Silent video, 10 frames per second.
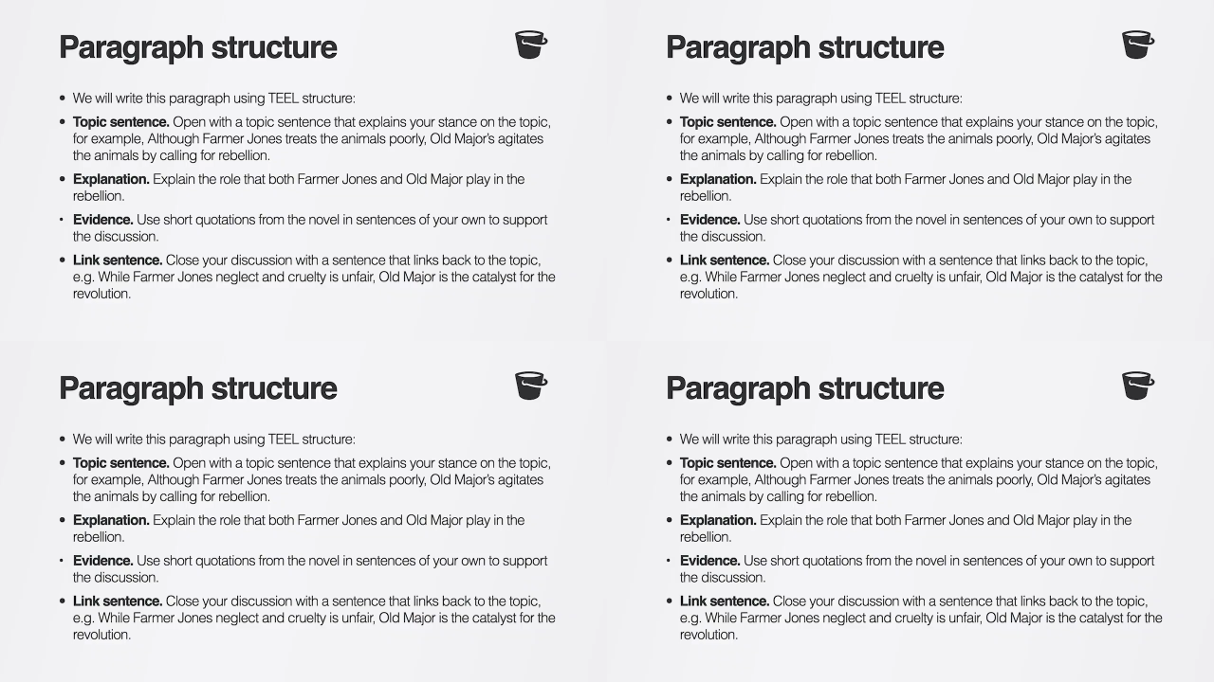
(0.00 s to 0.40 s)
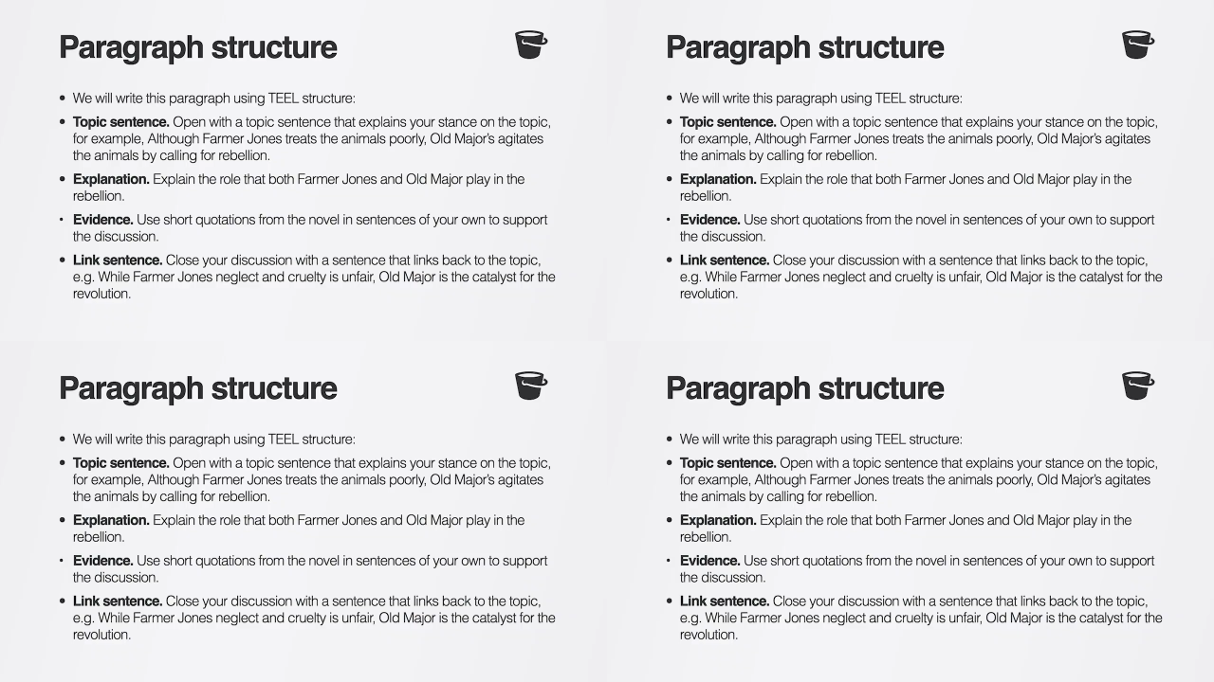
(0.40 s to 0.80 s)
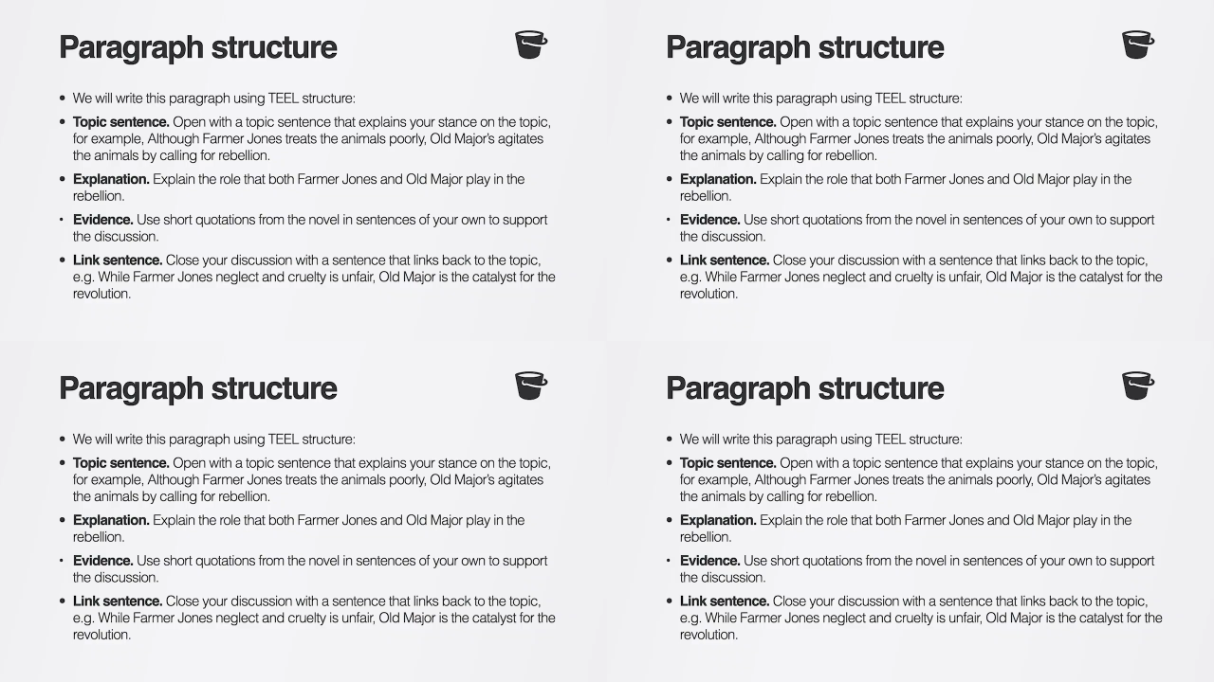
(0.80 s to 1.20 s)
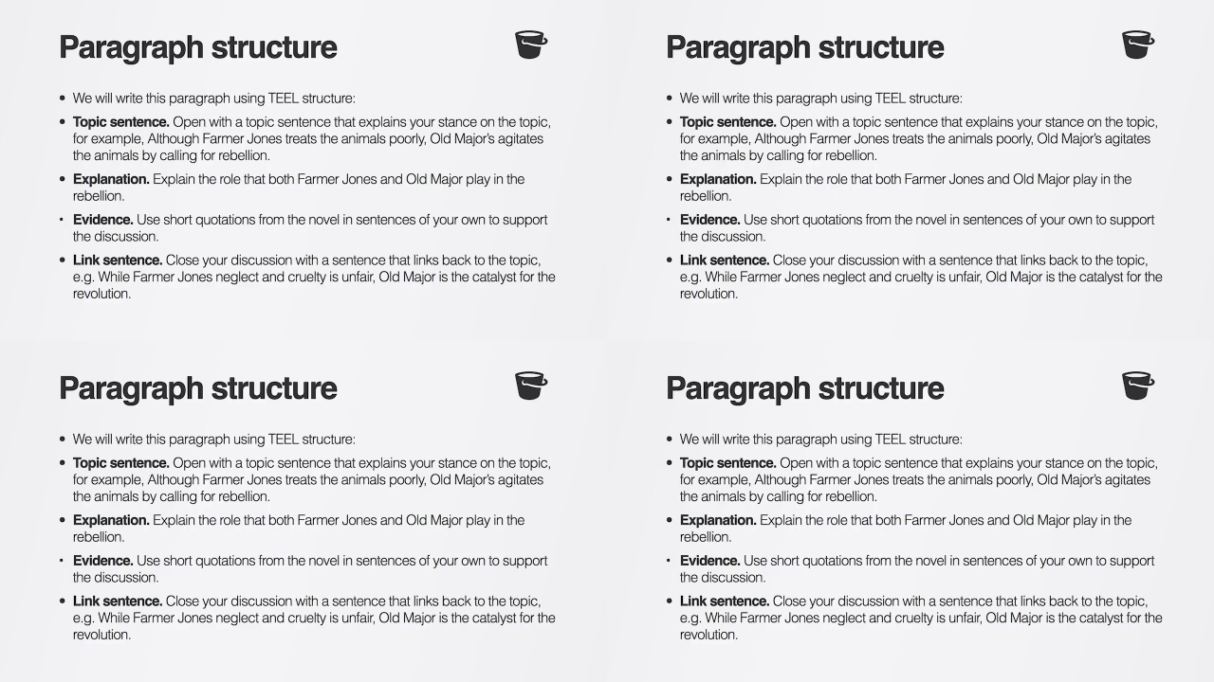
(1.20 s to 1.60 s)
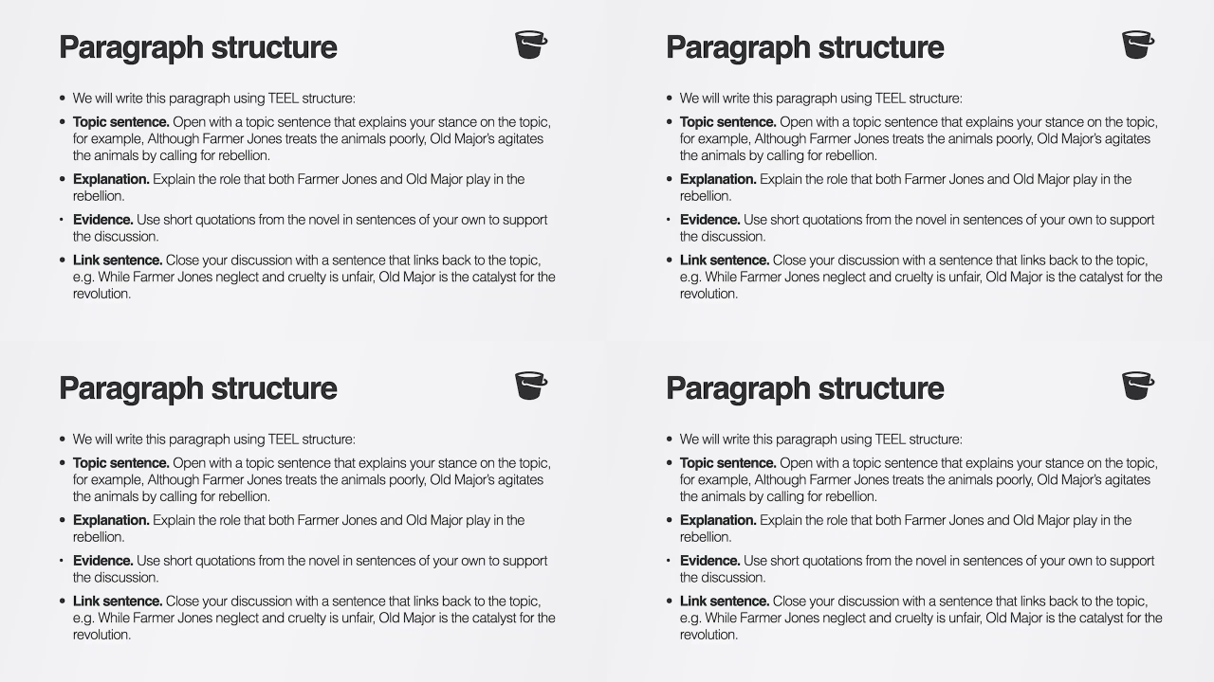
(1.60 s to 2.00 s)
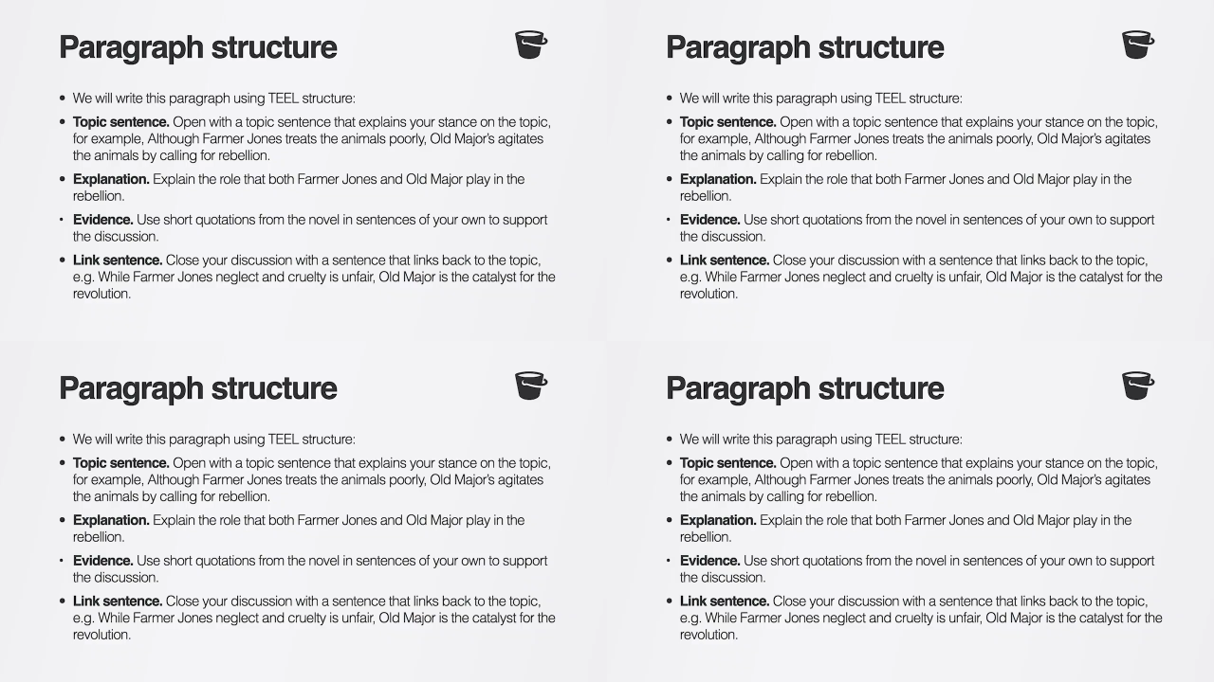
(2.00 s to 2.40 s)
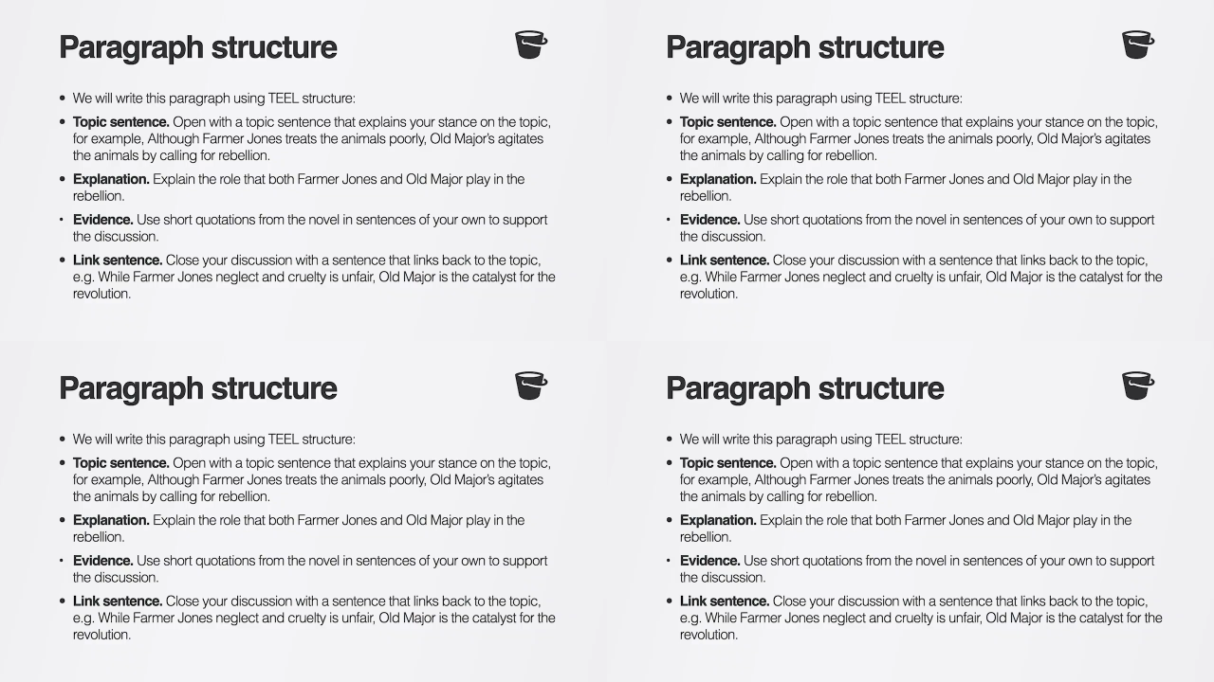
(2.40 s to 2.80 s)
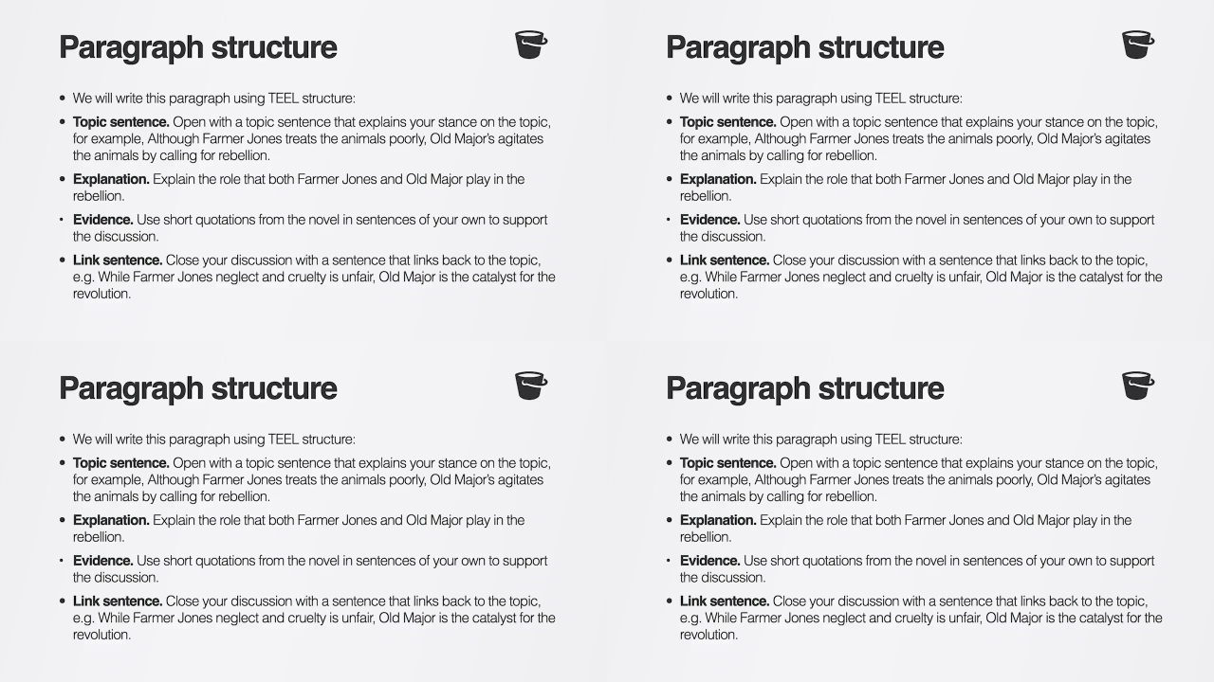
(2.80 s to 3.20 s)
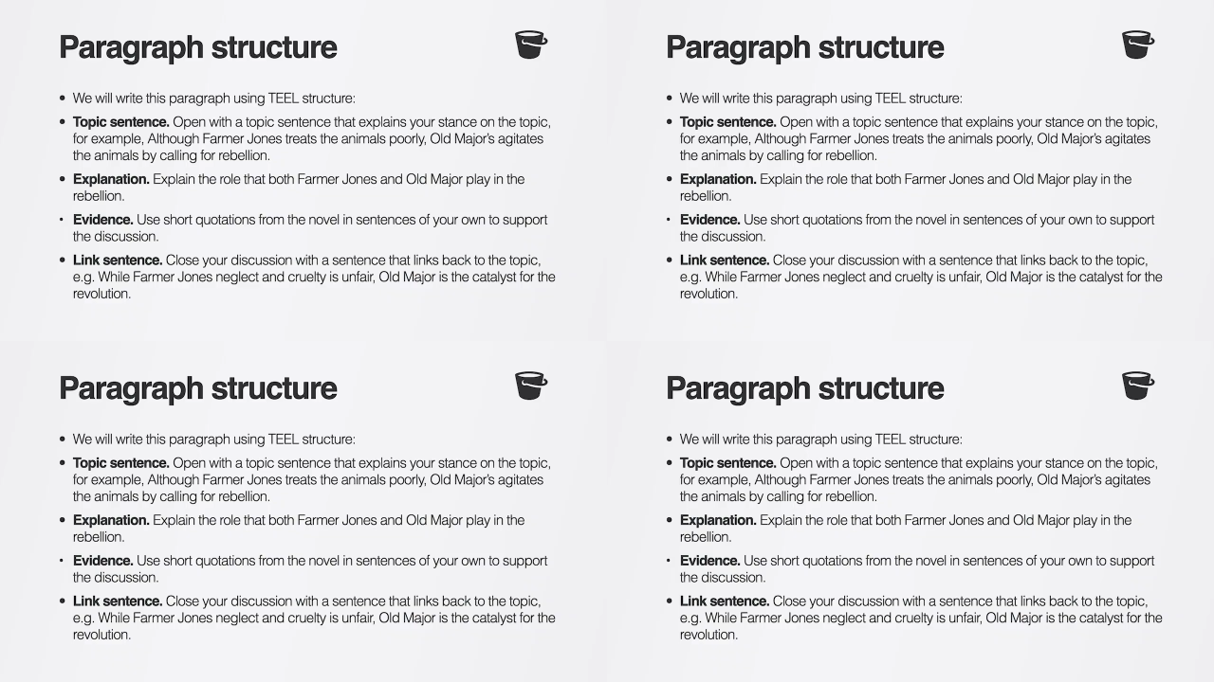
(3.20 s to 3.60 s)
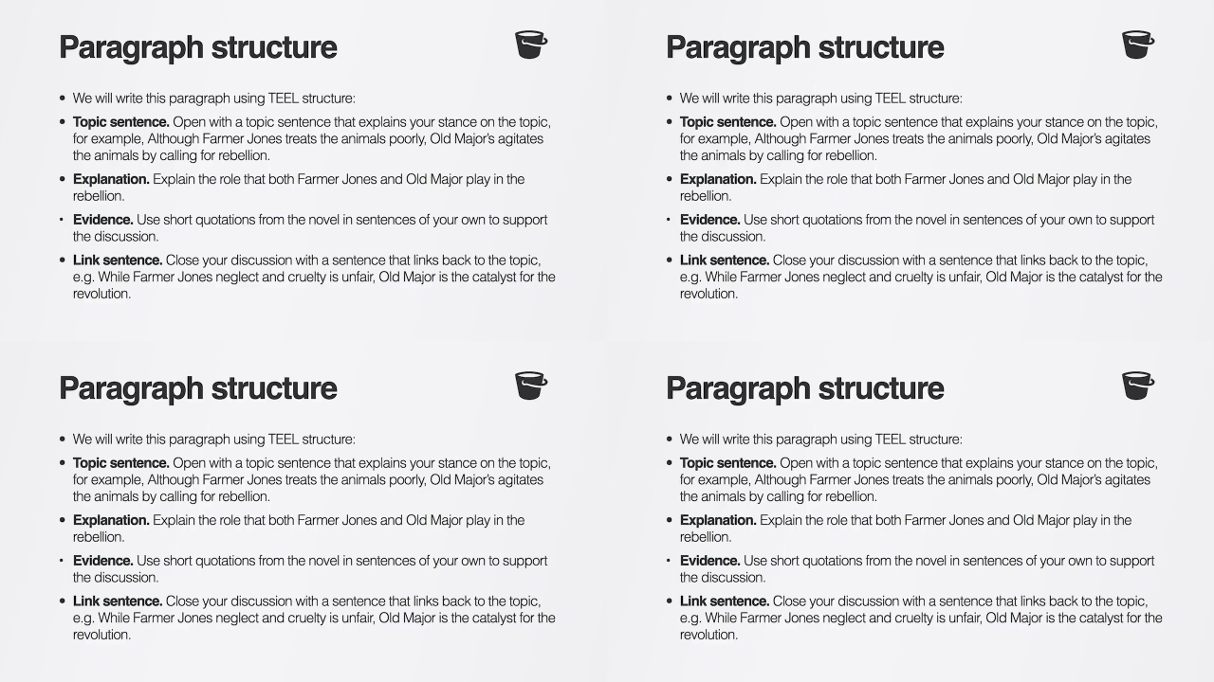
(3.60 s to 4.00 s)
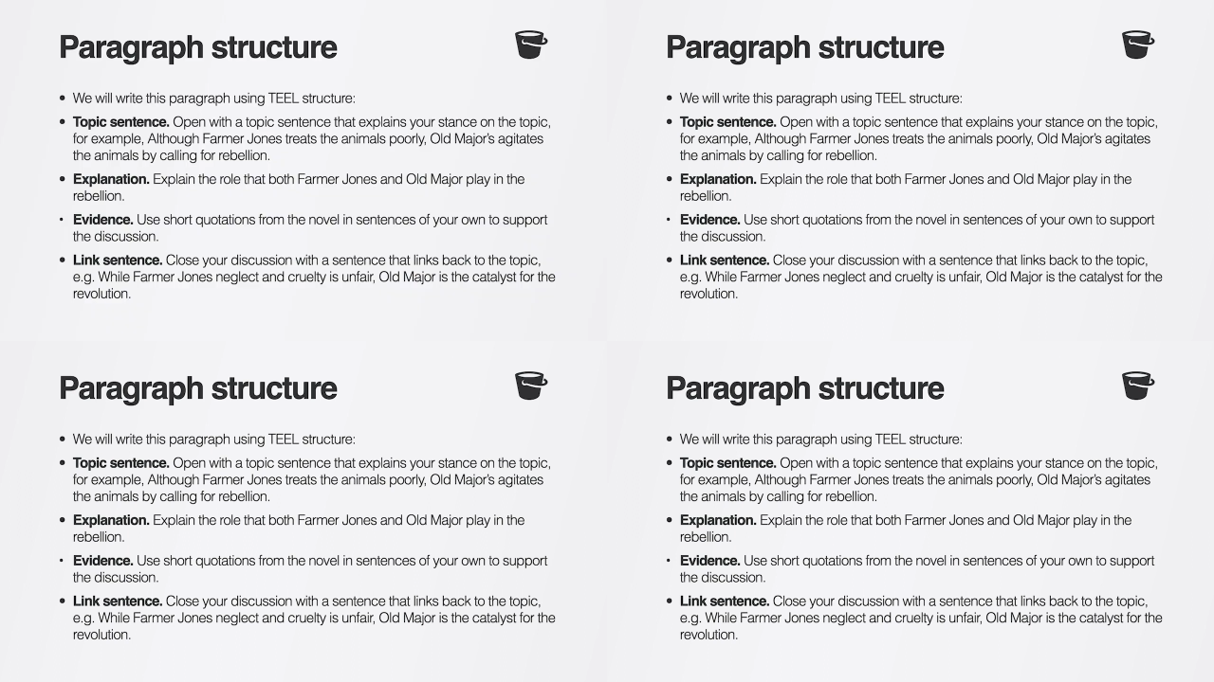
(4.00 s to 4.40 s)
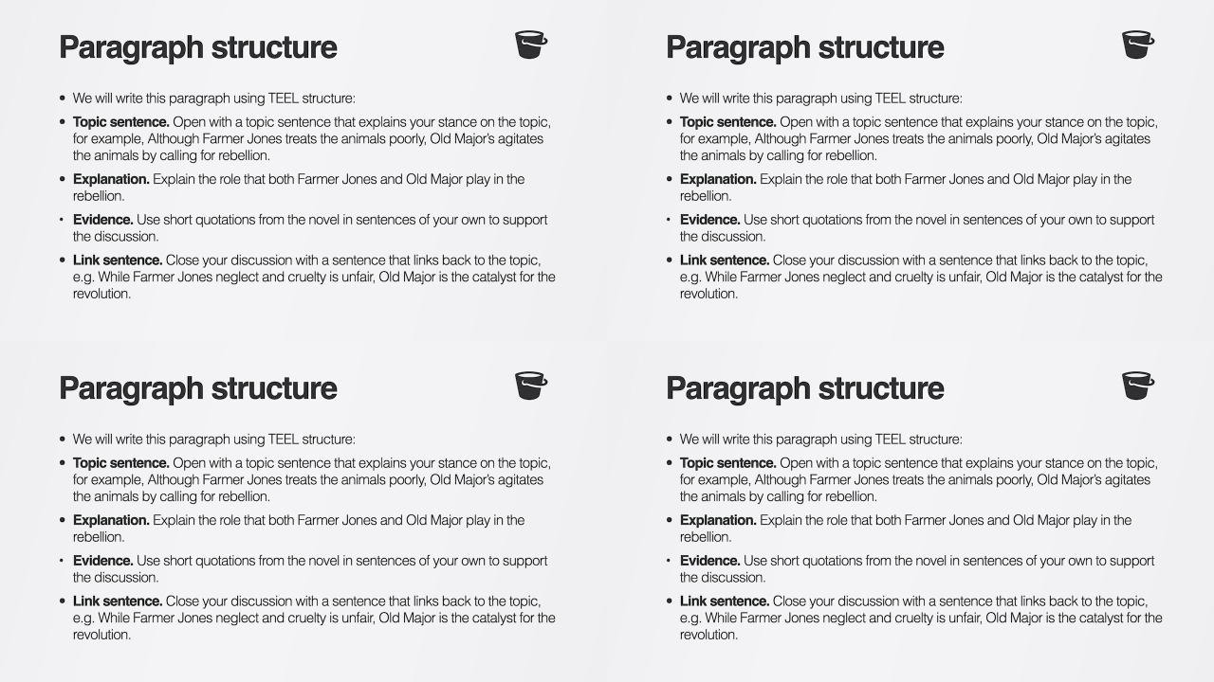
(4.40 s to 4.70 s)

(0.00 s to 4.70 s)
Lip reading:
No face is visible, so there are no lips to read.